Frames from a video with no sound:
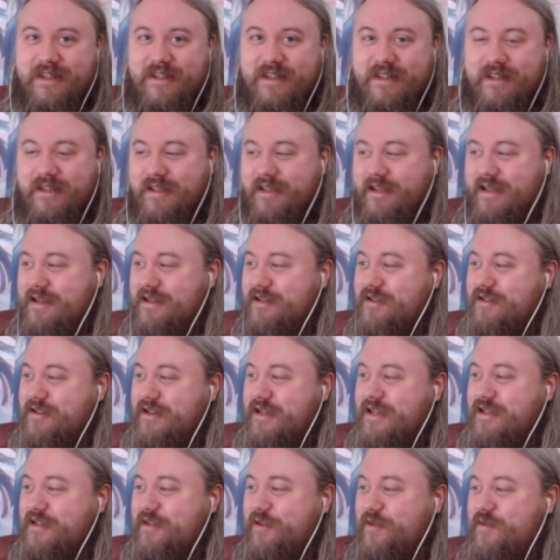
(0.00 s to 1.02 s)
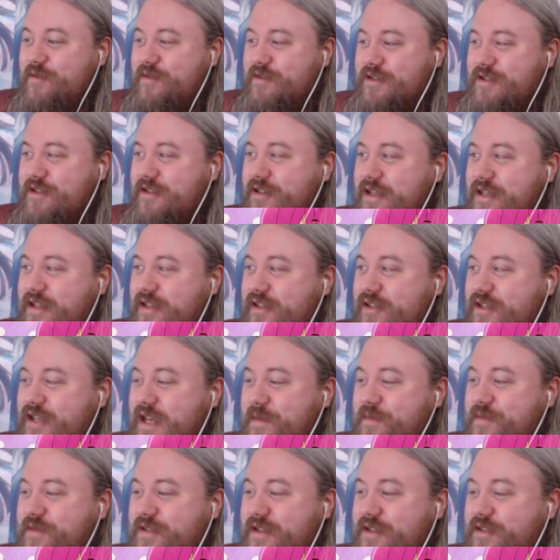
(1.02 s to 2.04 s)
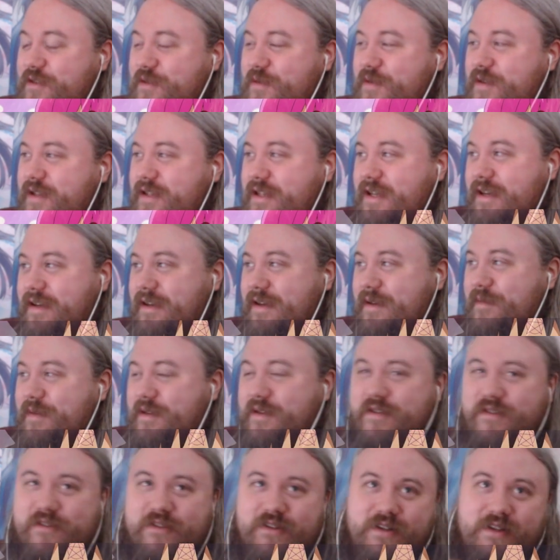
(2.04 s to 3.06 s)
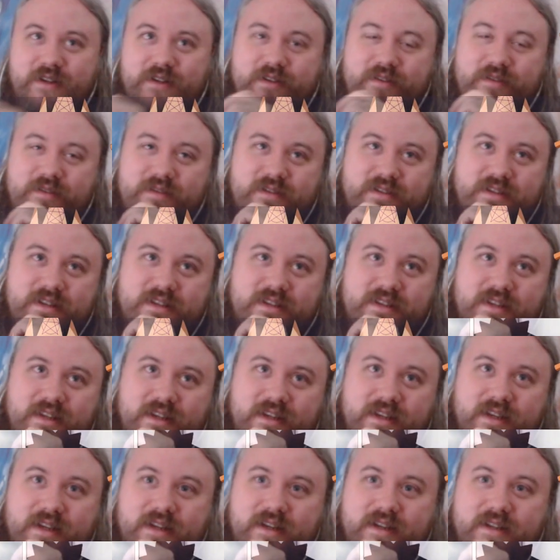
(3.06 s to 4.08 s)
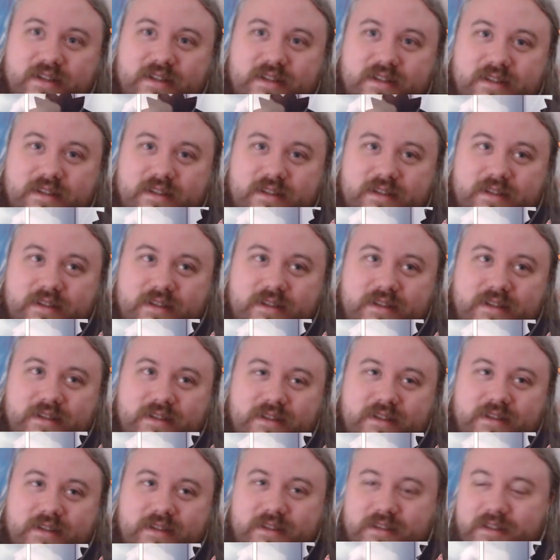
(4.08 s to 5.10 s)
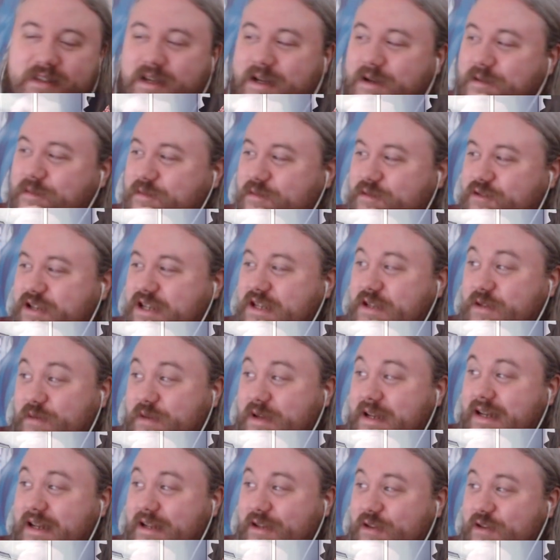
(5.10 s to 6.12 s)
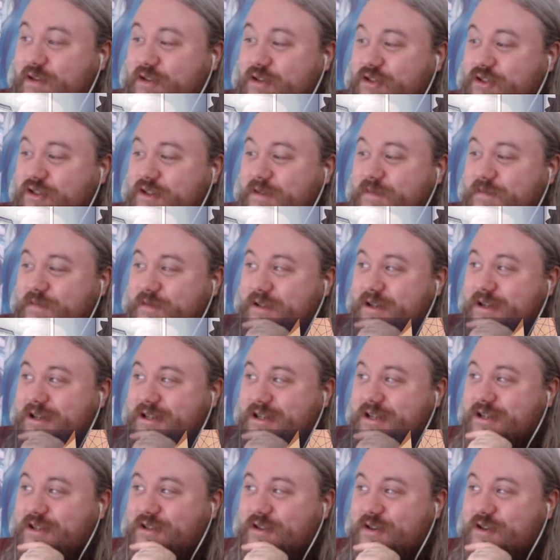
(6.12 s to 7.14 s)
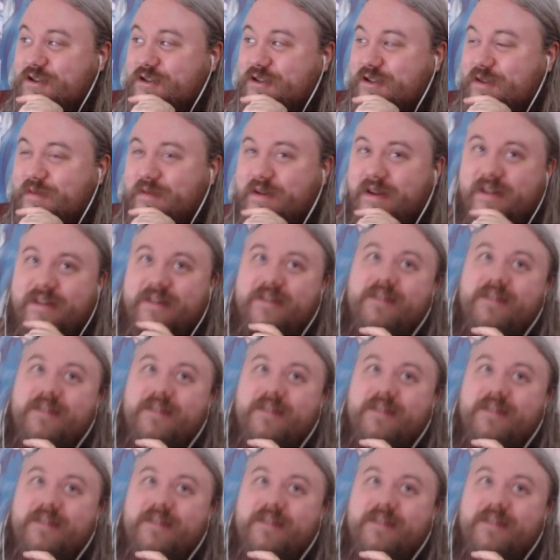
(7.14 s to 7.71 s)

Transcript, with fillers: Yeah, she's of course eats chips and so on. Yeah, yeah, because you know she's like Uh, yeah, she's really thirsty. Yeah, she's thirsty, man.